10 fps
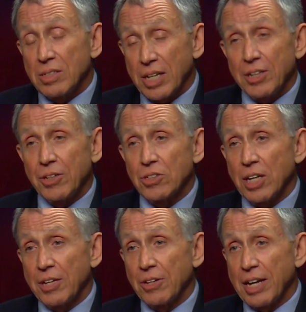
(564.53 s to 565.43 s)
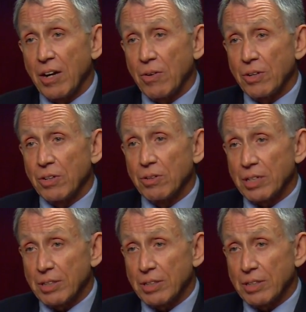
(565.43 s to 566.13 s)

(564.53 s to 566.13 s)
10 years later now, you're